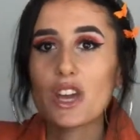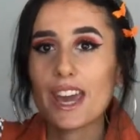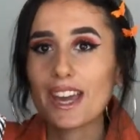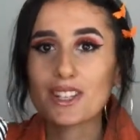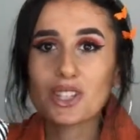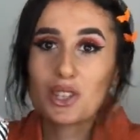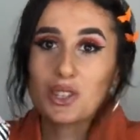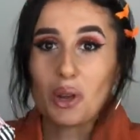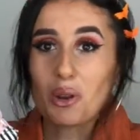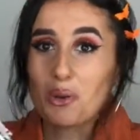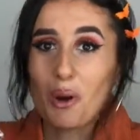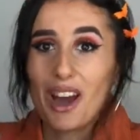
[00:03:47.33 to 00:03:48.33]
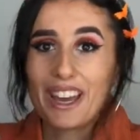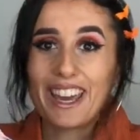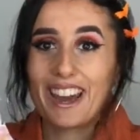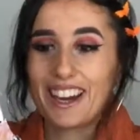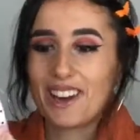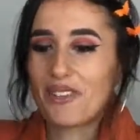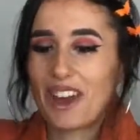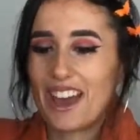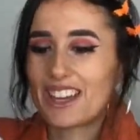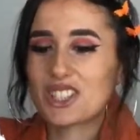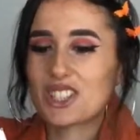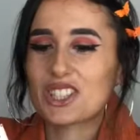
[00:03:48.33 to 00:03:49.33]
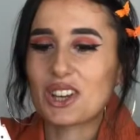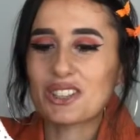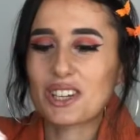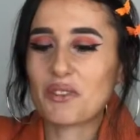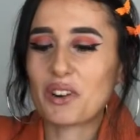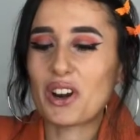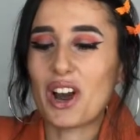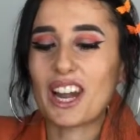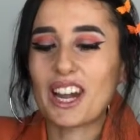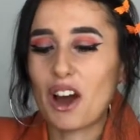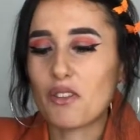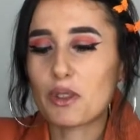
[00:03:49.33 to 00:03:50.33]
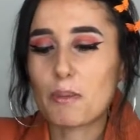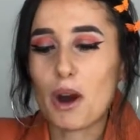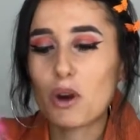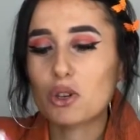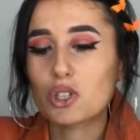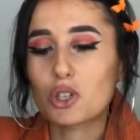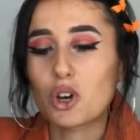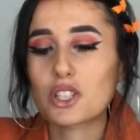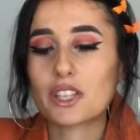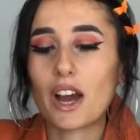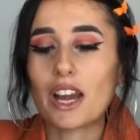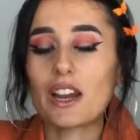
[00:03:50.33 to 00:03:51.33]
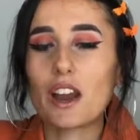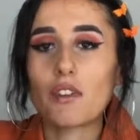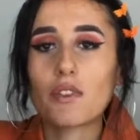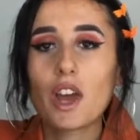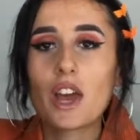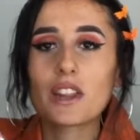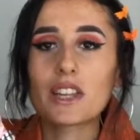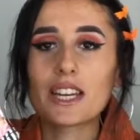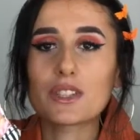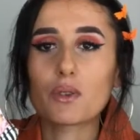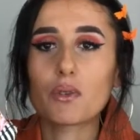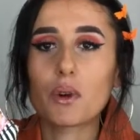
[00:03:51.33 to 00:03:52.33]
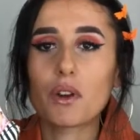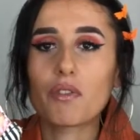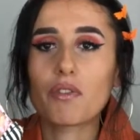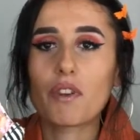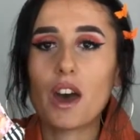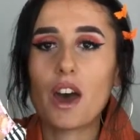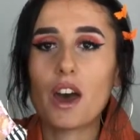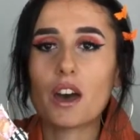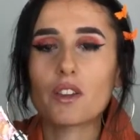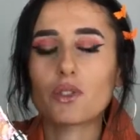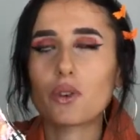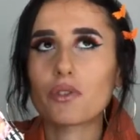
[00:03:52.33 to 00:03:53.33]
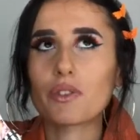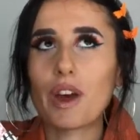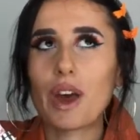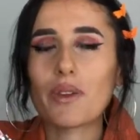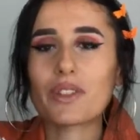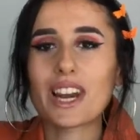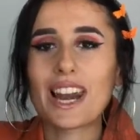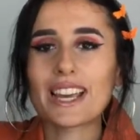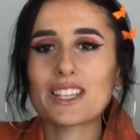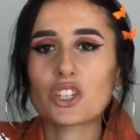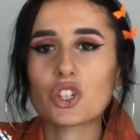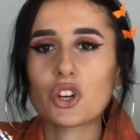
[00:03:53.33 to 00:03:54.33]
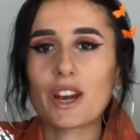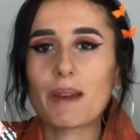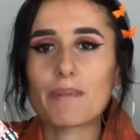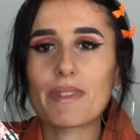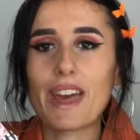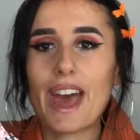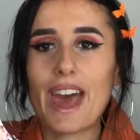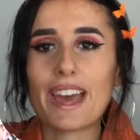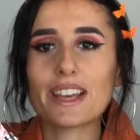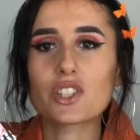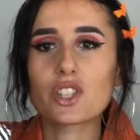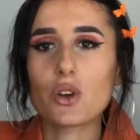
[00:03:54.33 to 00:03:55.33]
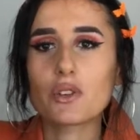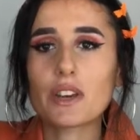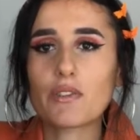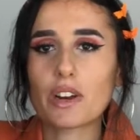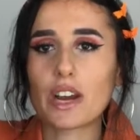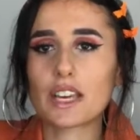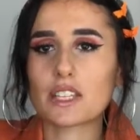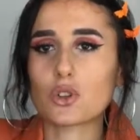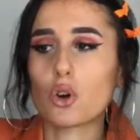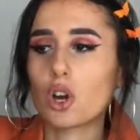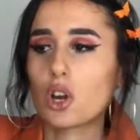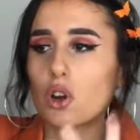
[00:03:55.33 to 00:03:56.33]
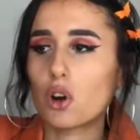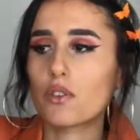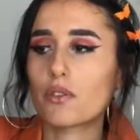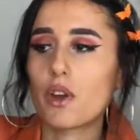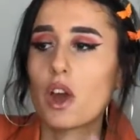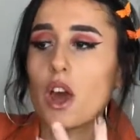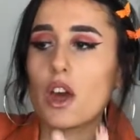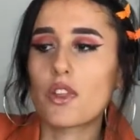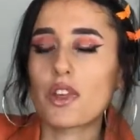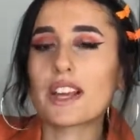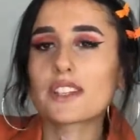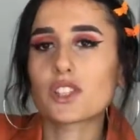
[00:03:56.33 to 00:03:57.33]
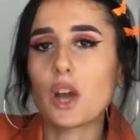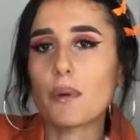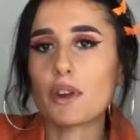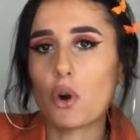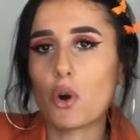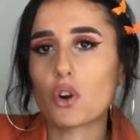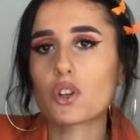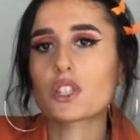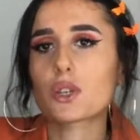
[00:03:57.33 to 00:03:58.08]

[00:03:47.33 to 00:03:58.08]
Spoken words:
It is just so quirky. I love it. It's just so different. I love the polka dots. I love the little fur, not fur, the lace trim there. It's so different. Like, it's got a lot of things going on.